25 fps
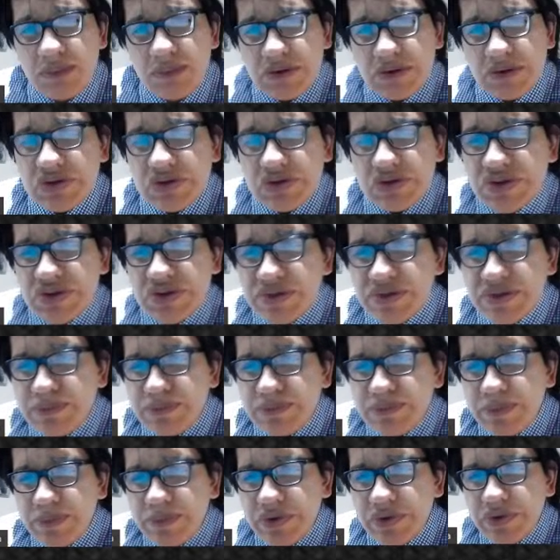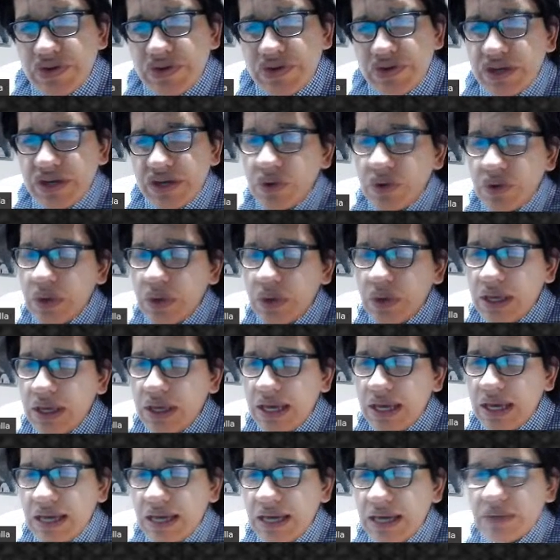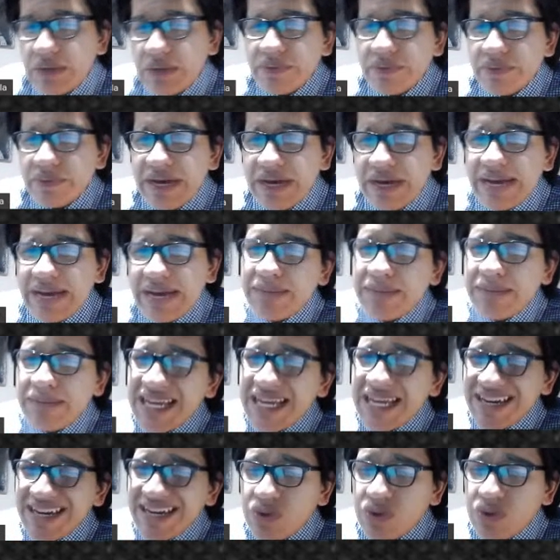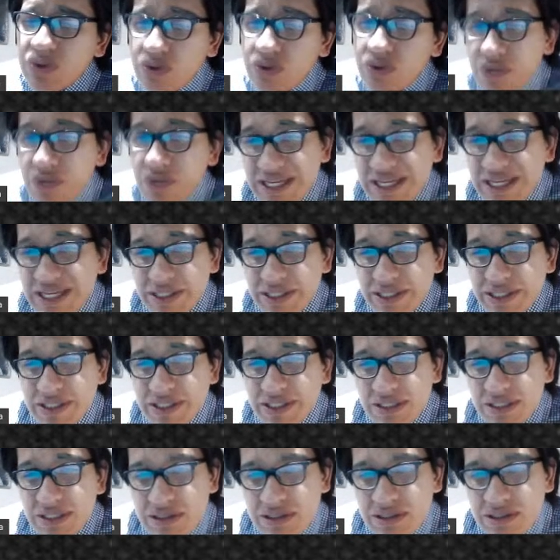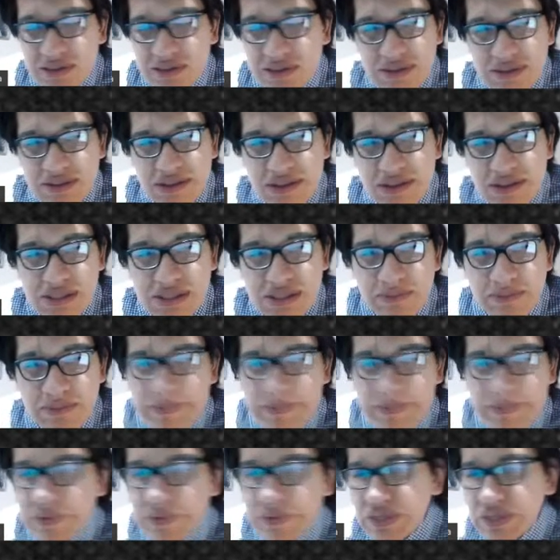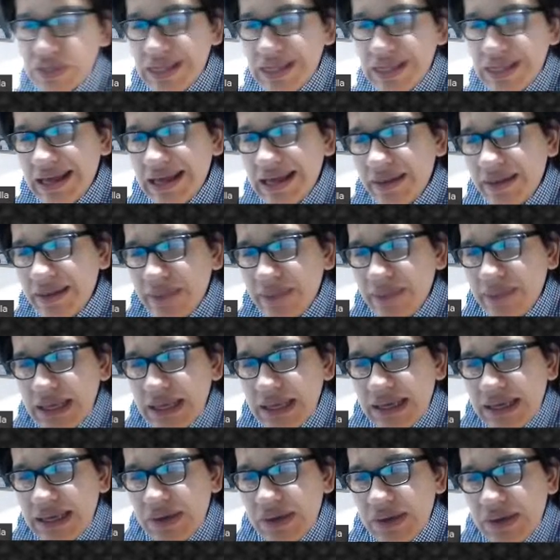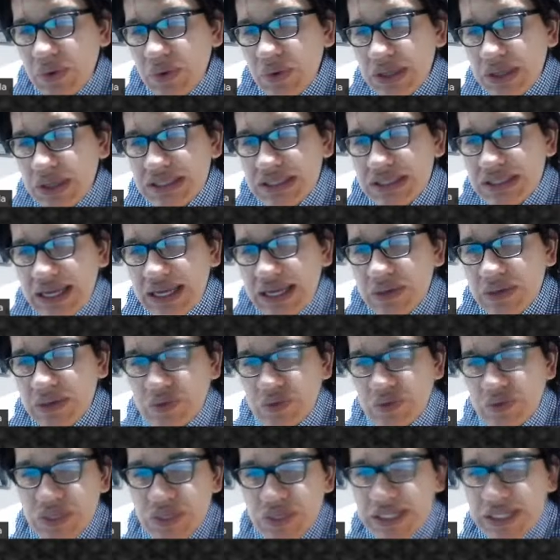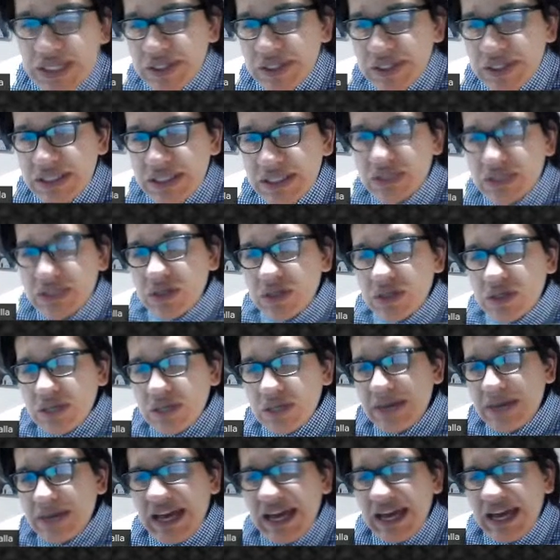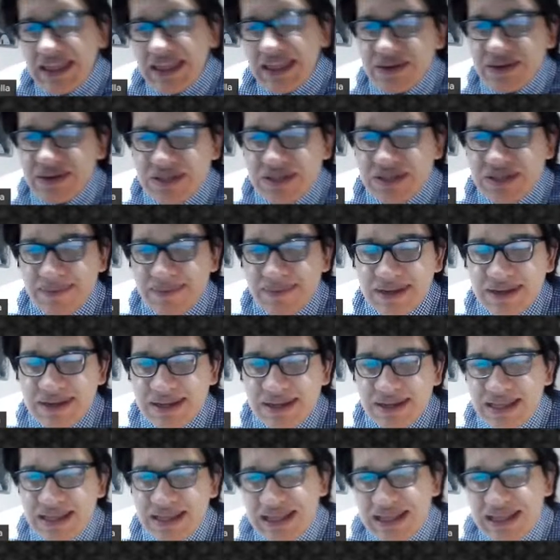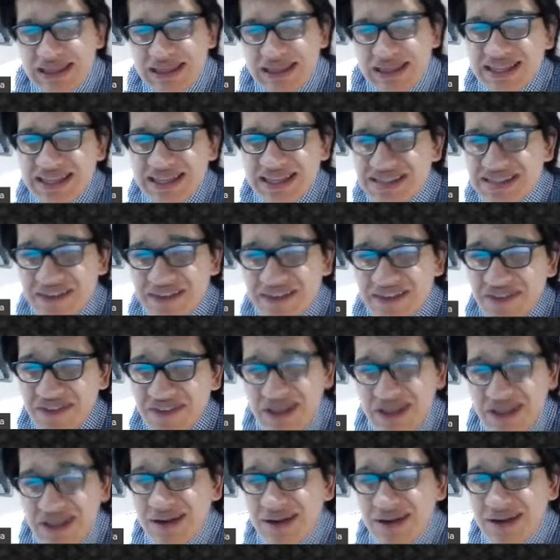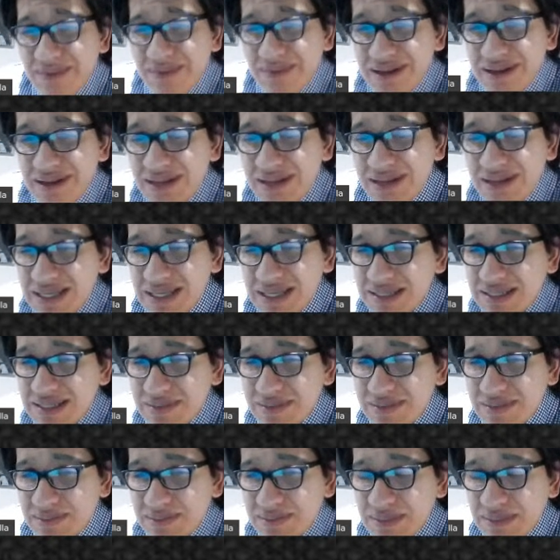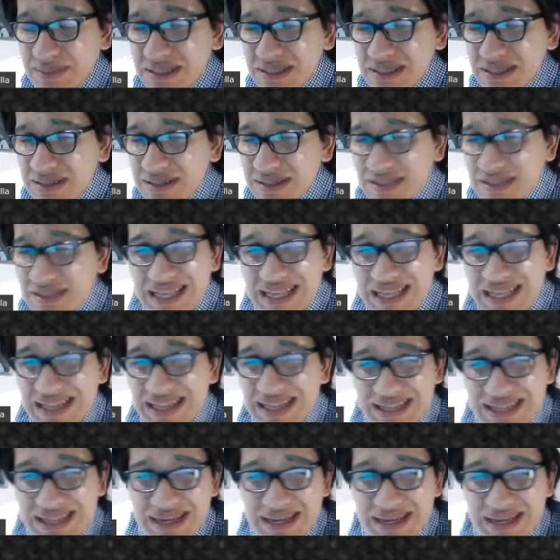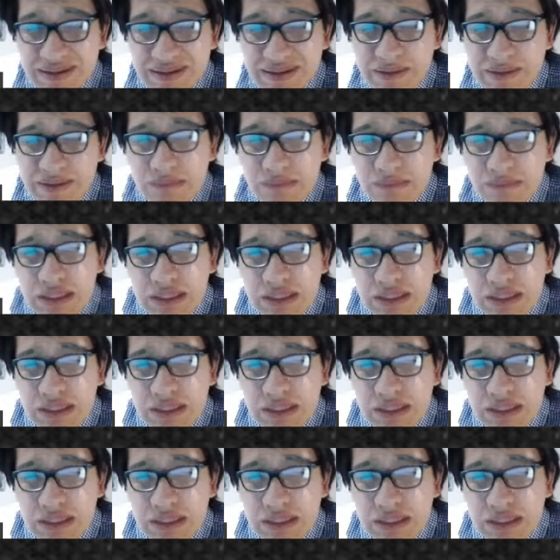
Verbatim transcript: because there are people who say, okay, I don't, I am not a good reader. You know, there's some people who say that, oh, he's not a good reader, he's good at math or something like that. That's something that it really doesn't, it's not like that, you know.